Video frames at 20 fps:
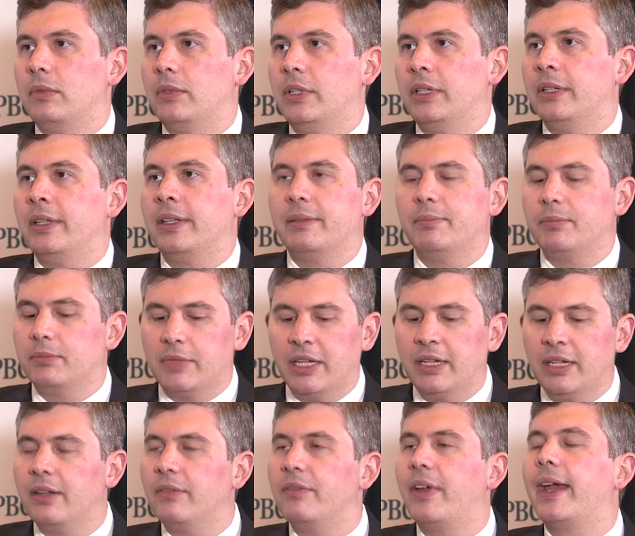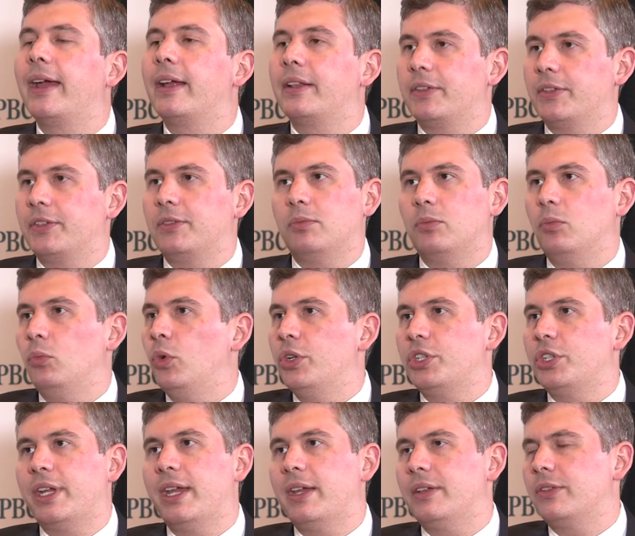in advance
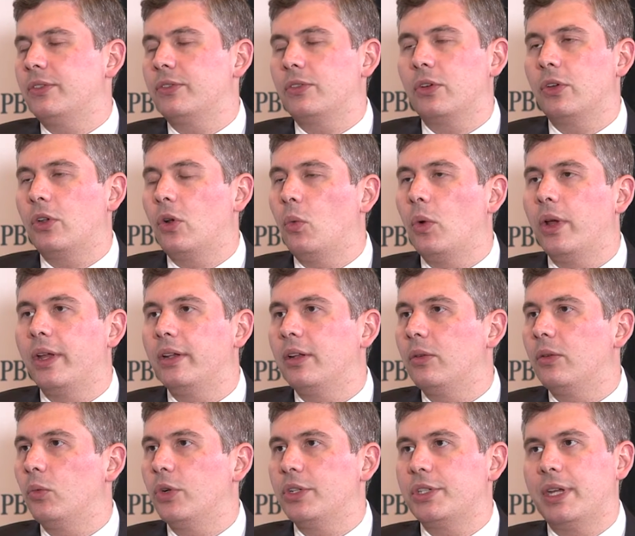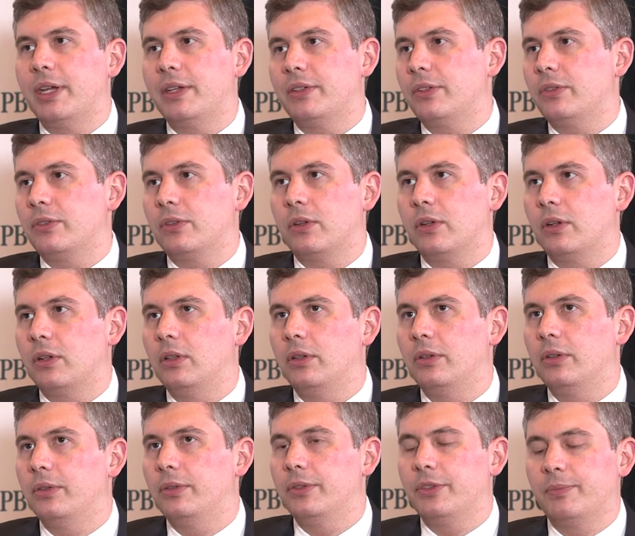which cases are going to win and which cases are going to
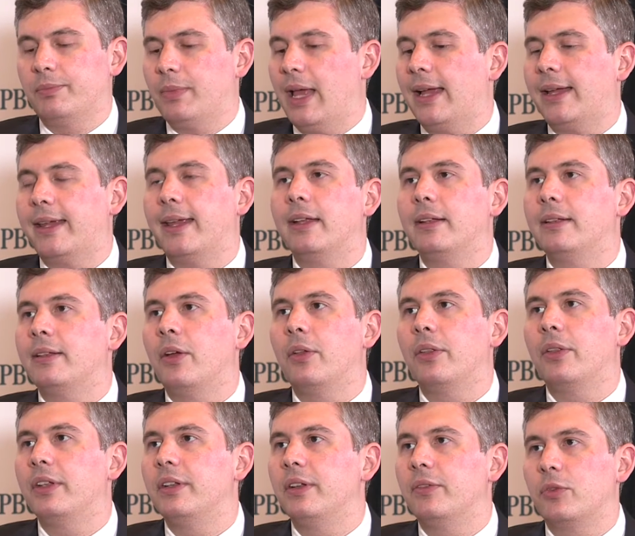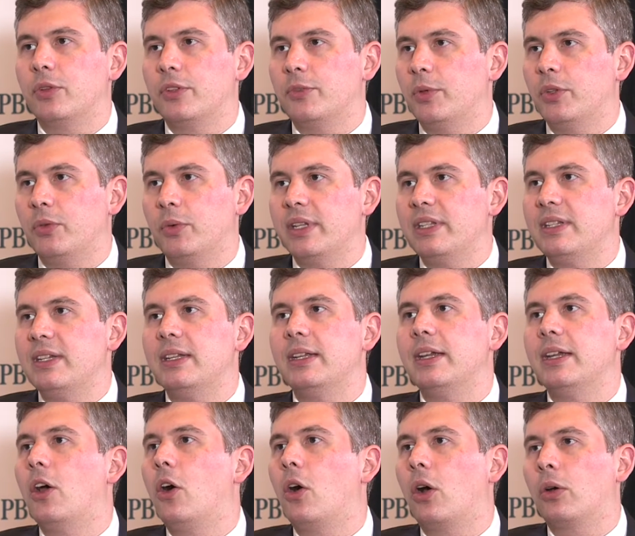lose. I can't tell the difference between
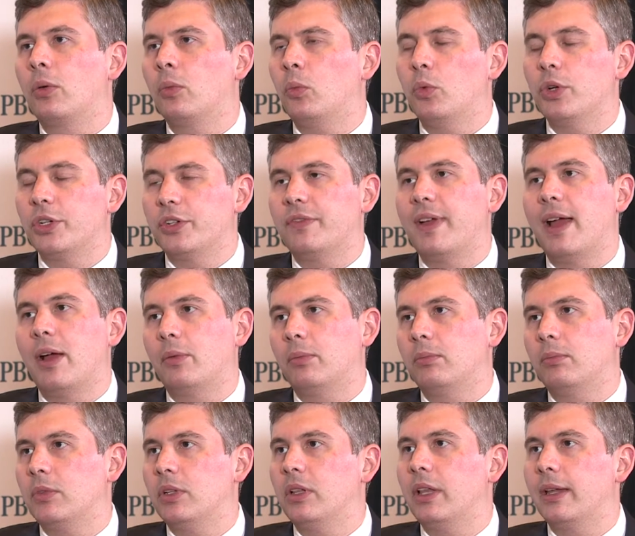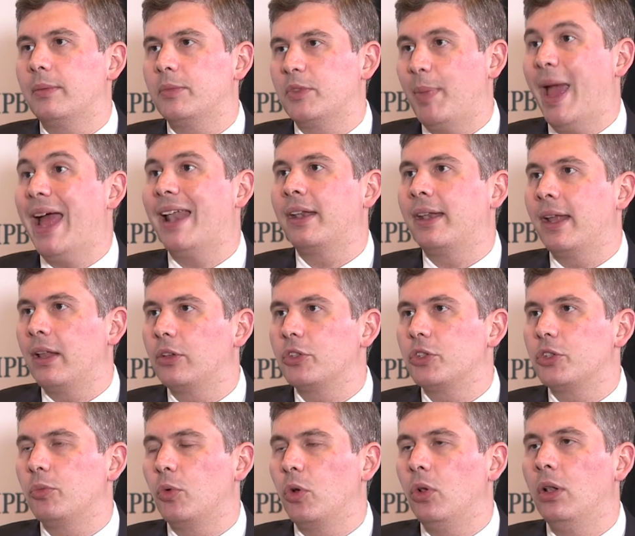DDR, which found claims patent
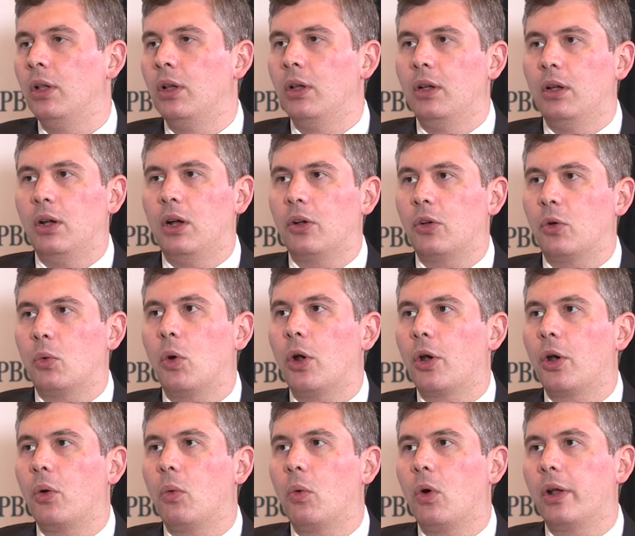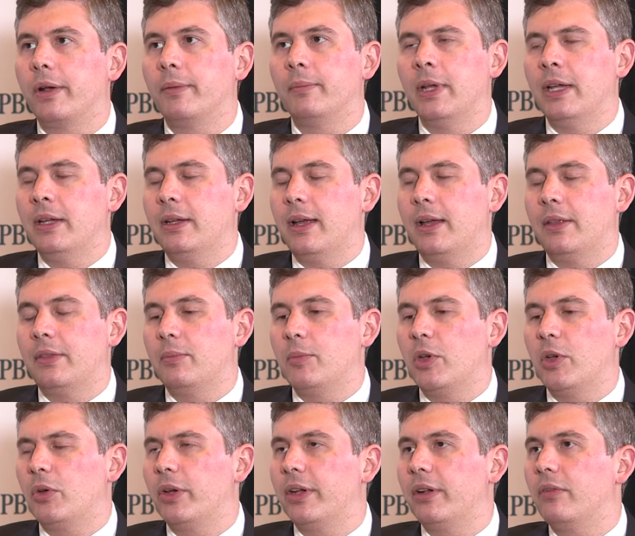eligible under 101, and the
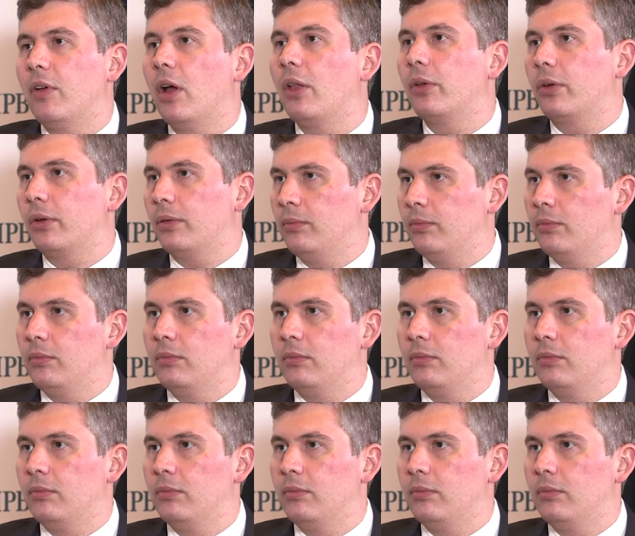myriad of other